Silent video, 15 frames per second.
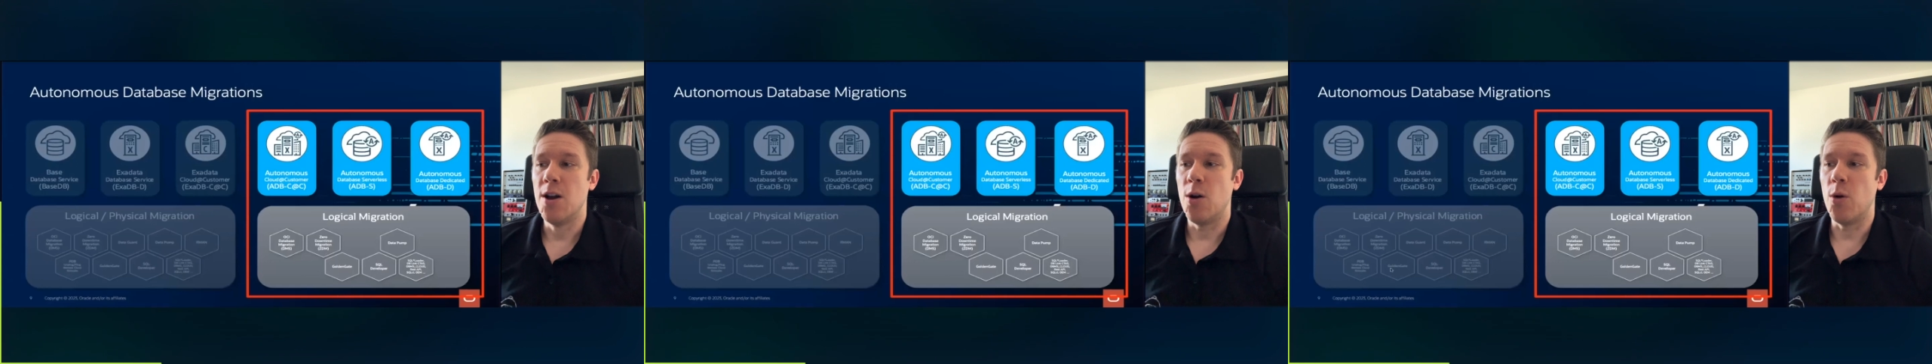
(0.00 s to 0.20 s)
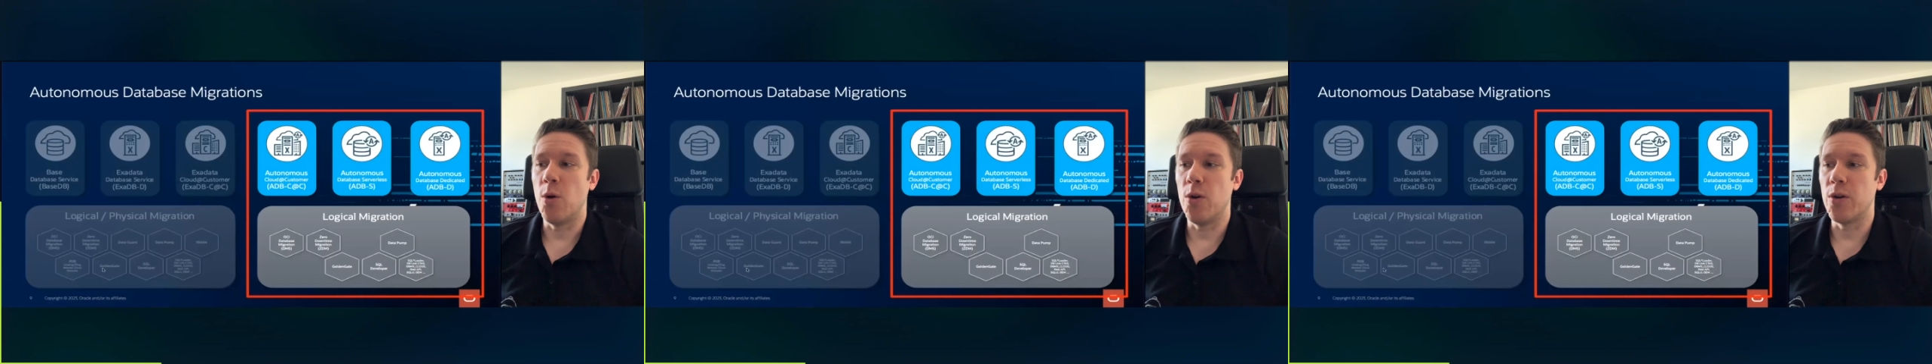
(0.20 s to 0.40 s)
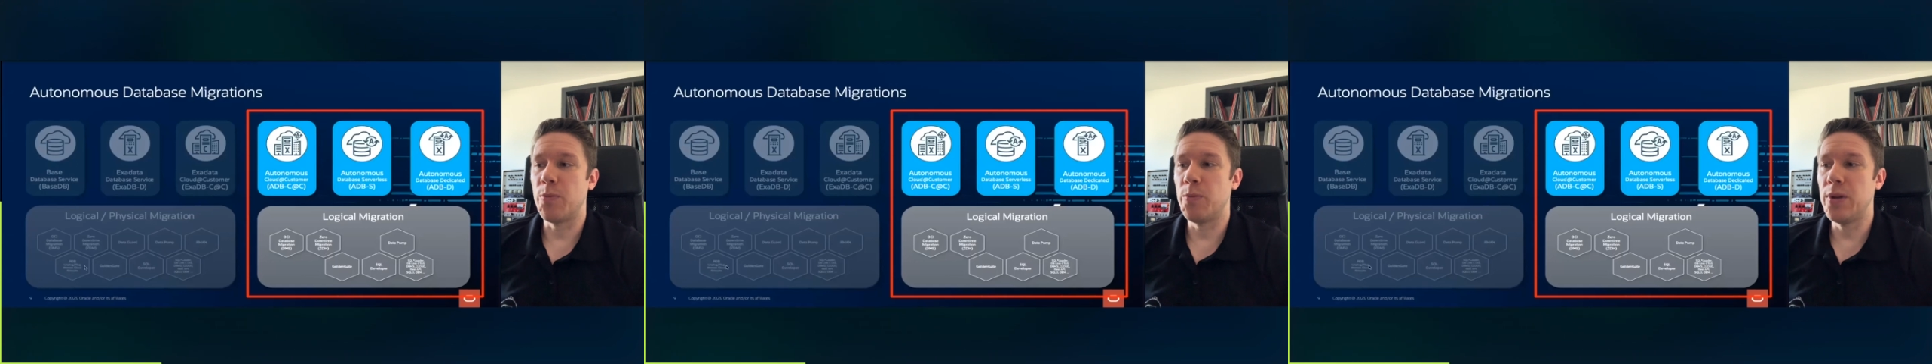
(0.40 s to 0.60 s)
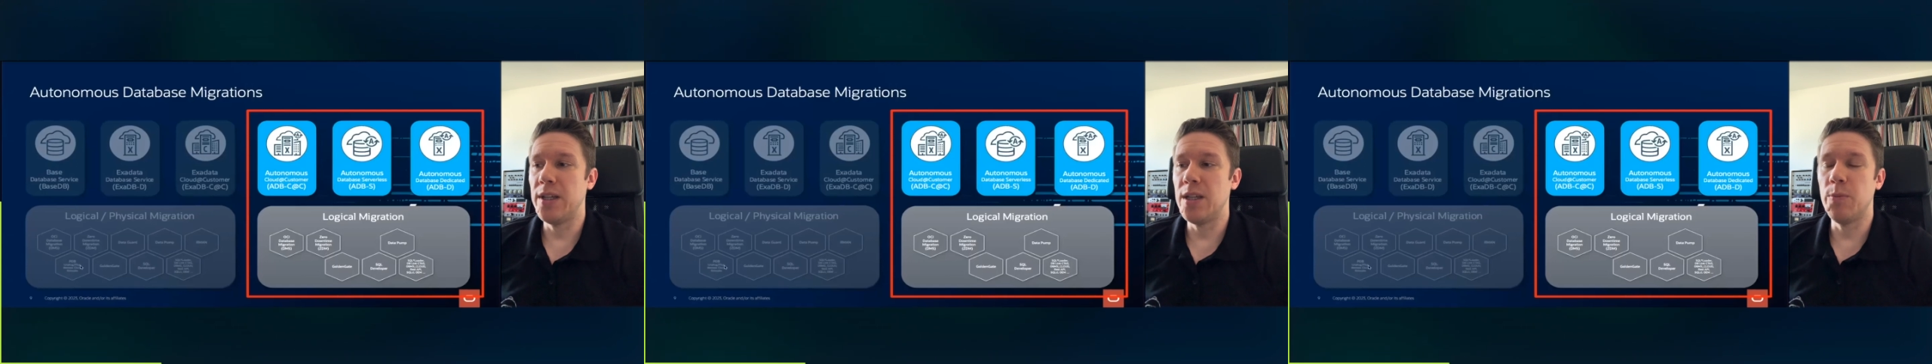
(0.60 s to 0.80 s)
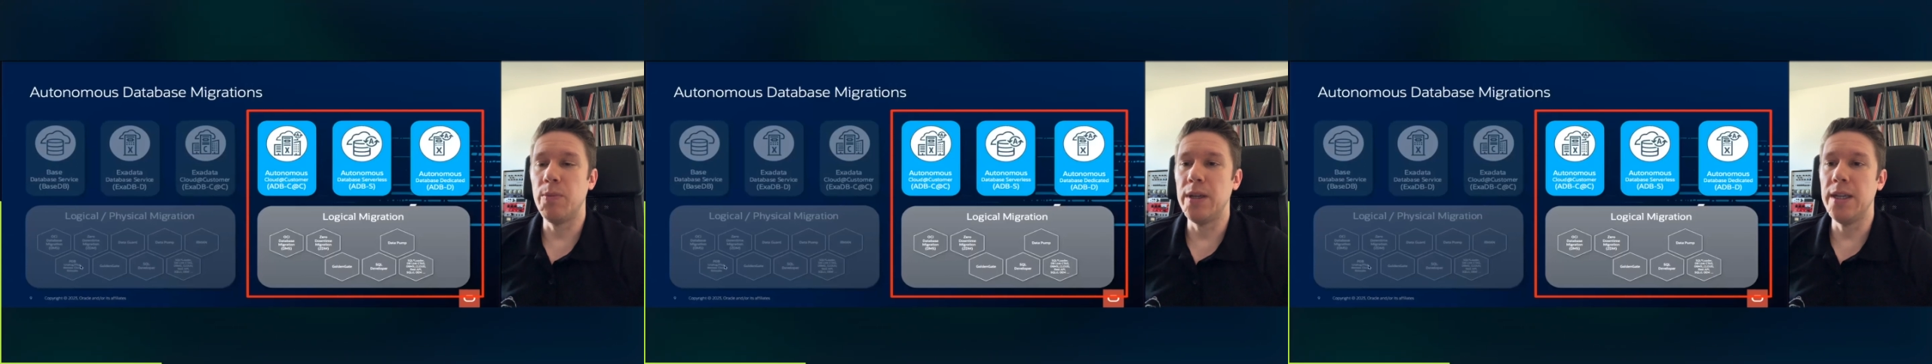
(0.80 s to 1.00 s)
or
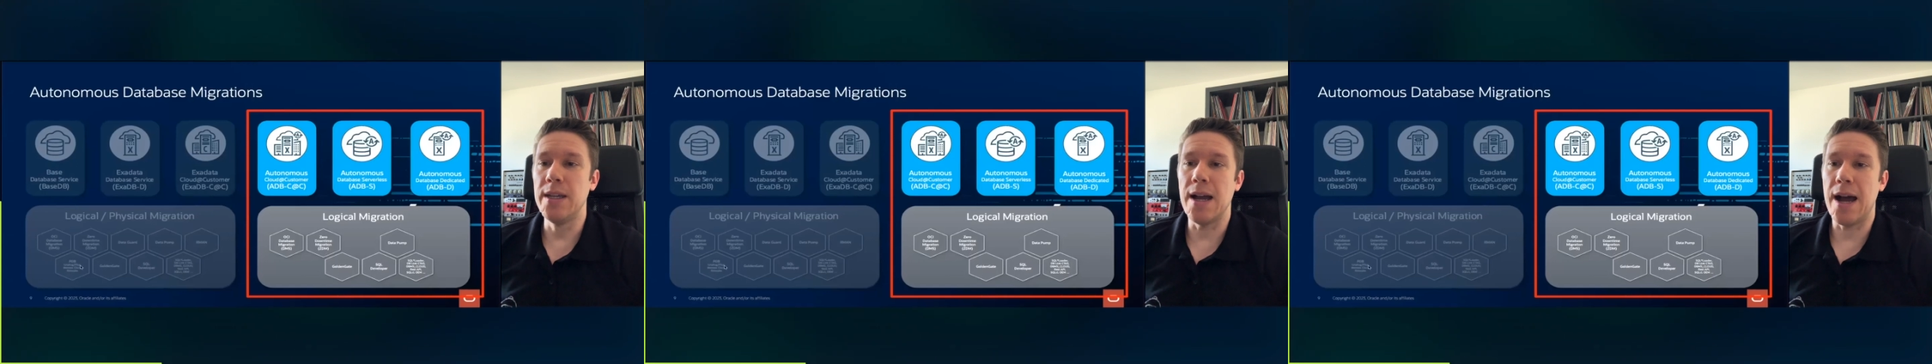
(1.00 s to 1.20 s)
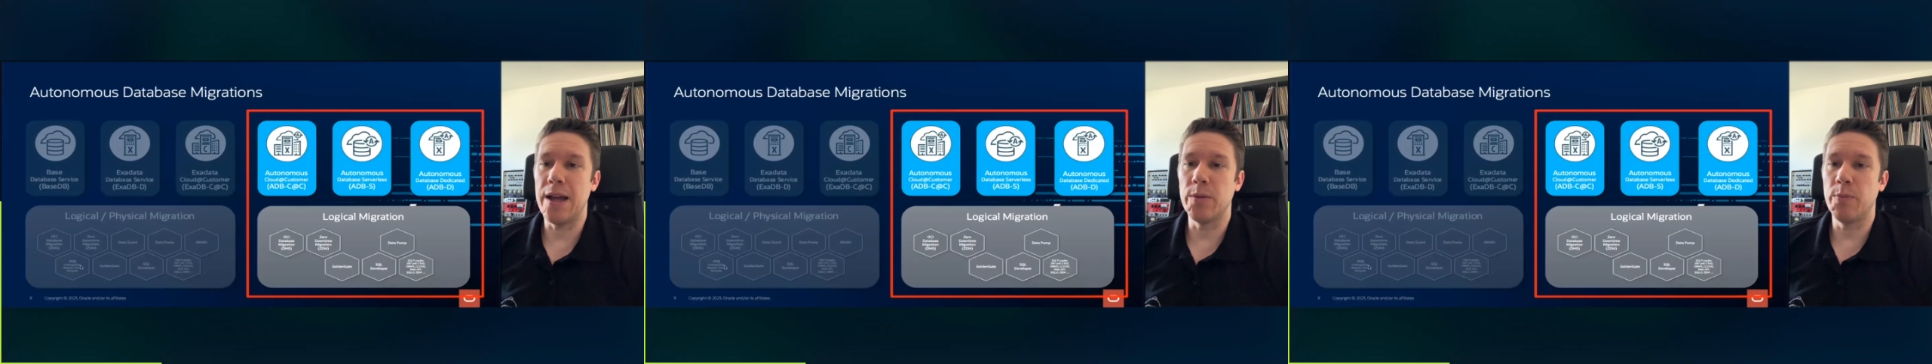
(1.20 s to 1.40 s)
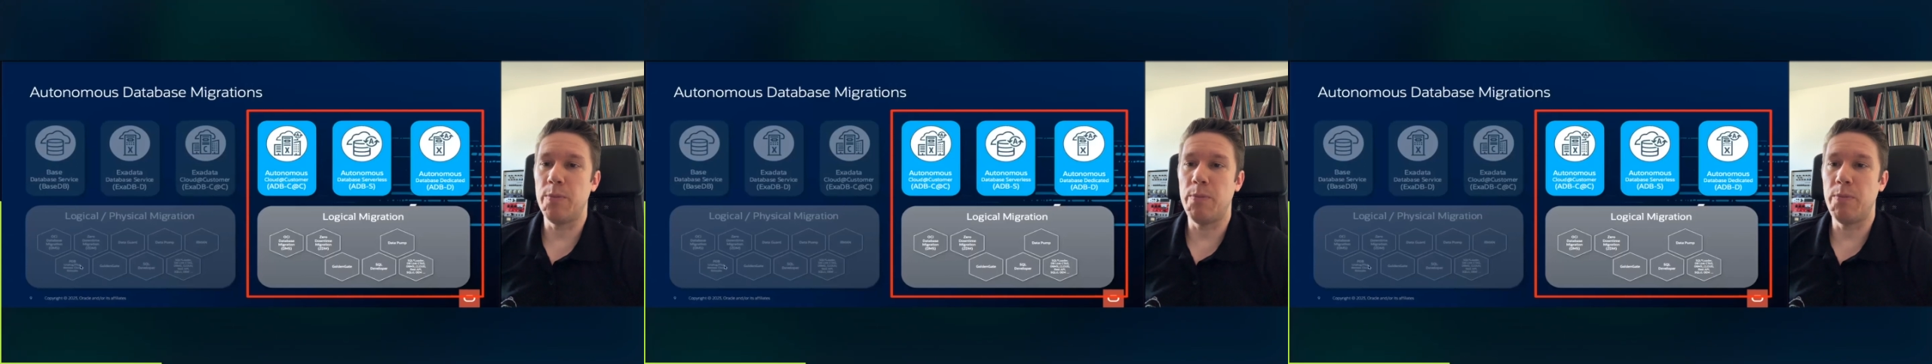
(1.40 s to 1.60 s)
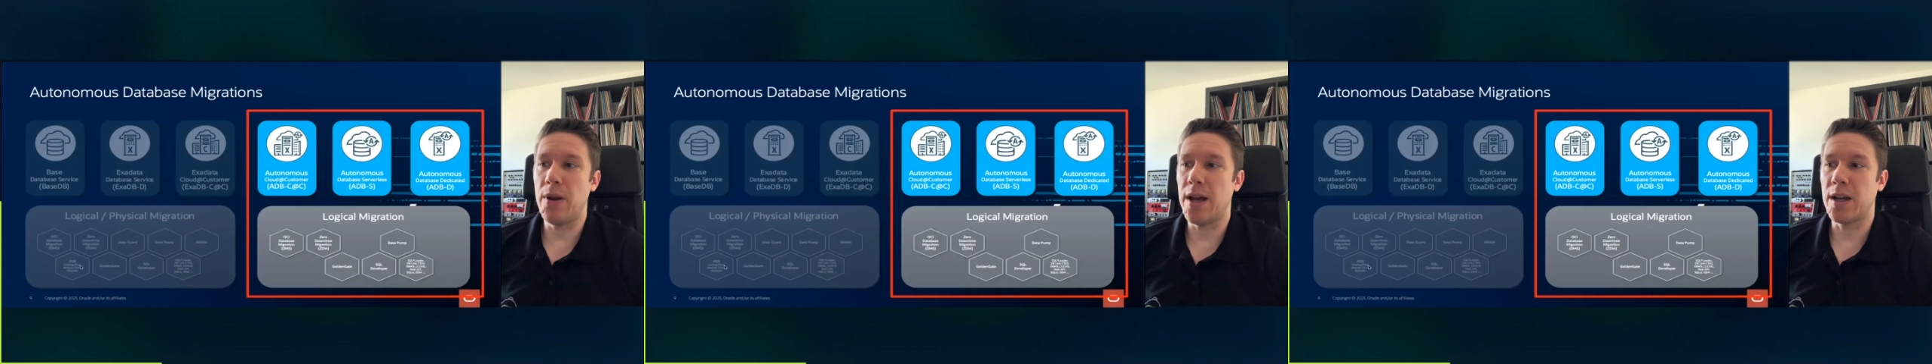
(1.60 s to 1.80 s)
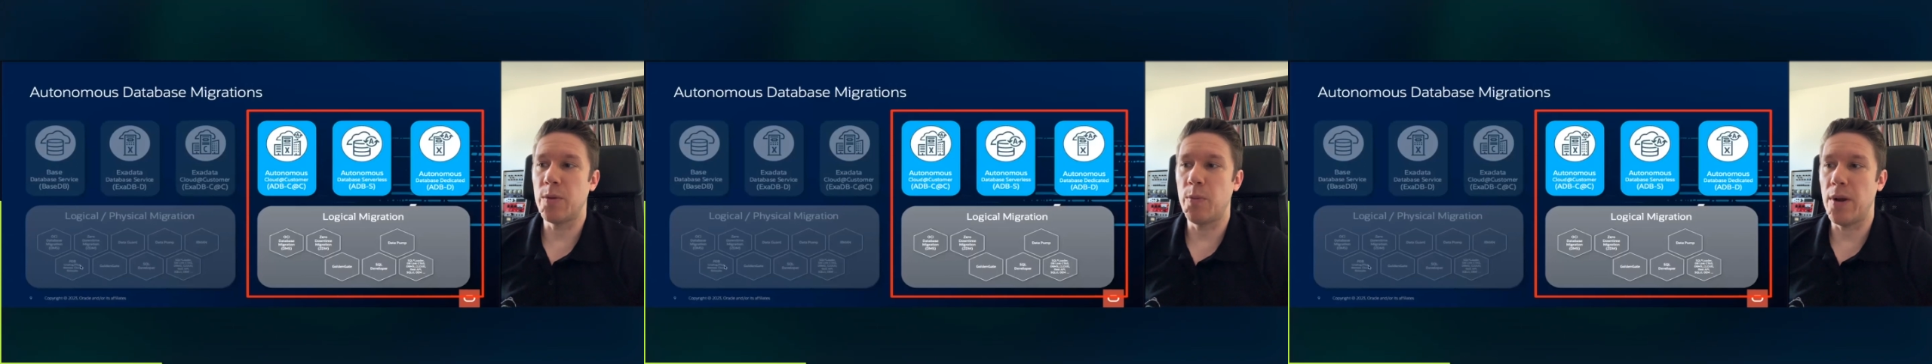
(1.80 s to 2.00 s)
PDB
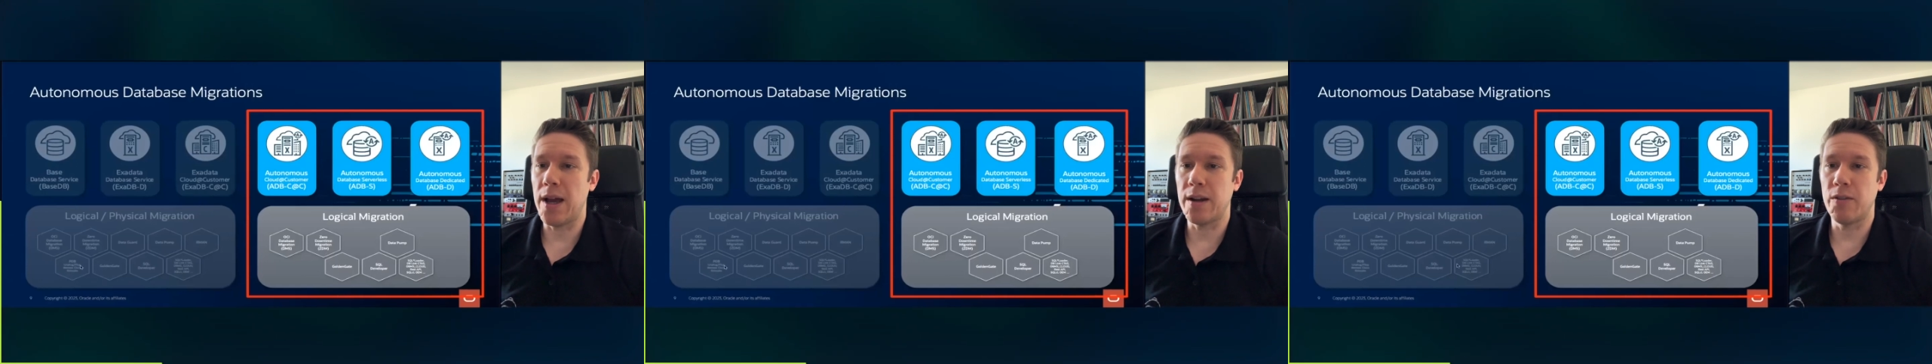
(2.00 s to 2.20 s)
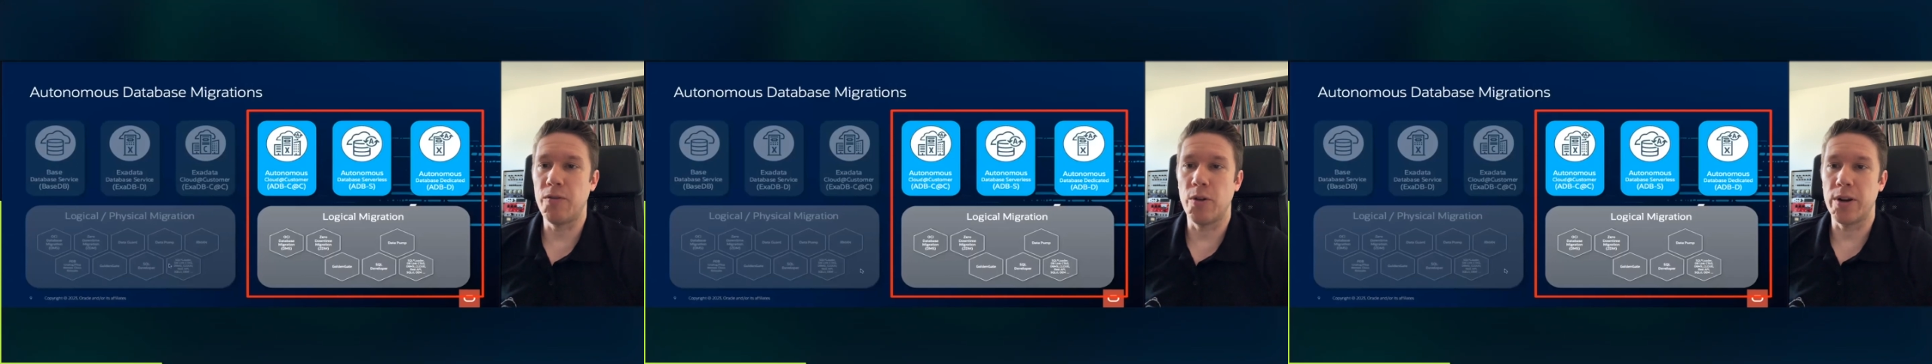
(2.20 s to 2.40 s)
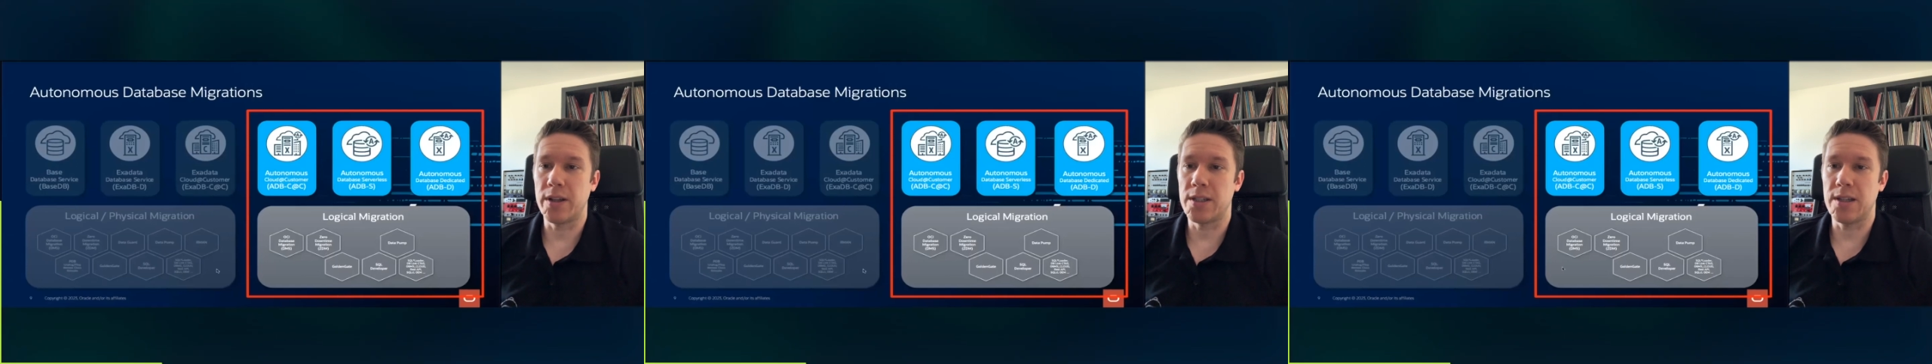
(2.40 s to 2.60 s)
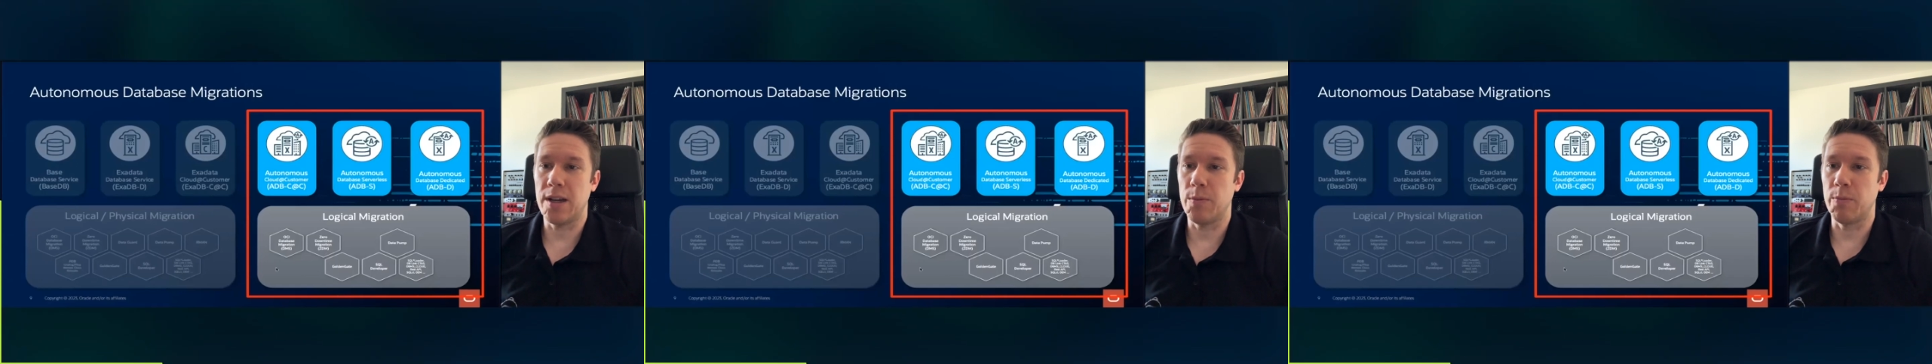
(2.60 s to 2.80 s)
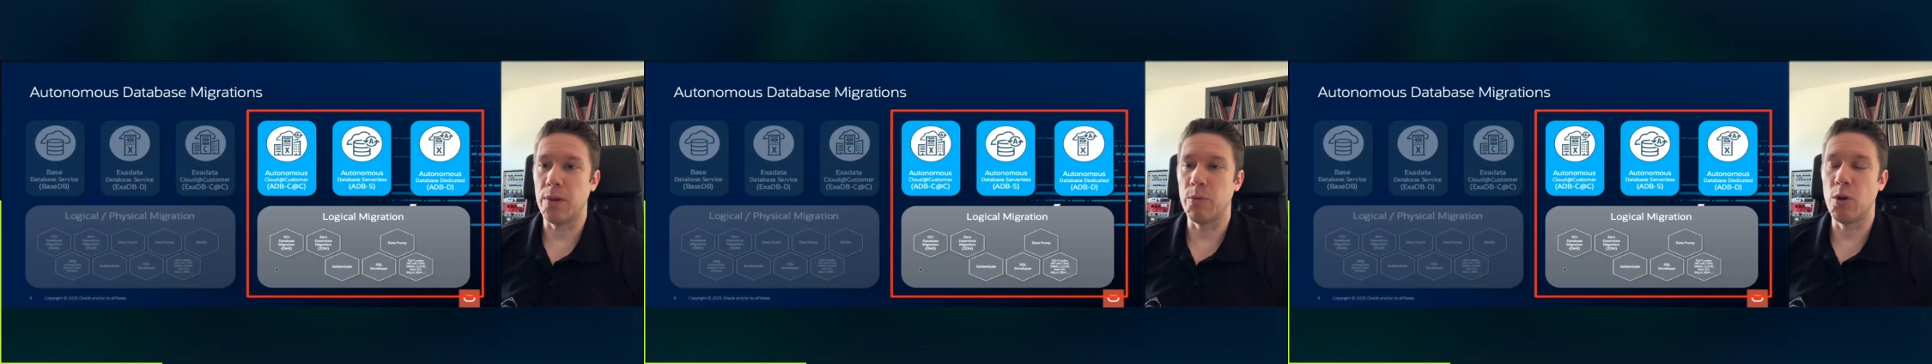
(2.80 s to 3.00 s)
unplug plug, for example.